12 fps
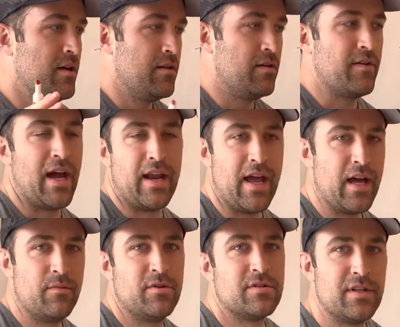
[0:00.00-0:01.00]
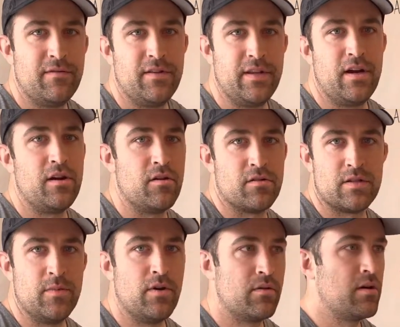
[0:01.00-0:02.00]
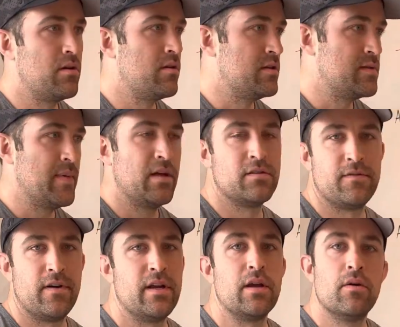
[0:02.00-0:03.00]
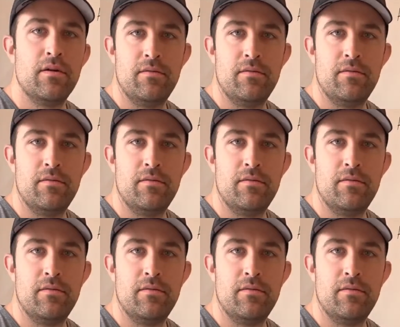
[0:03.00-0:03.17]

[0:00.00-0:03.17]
You had animals living there, you're a smoker, it smells funny.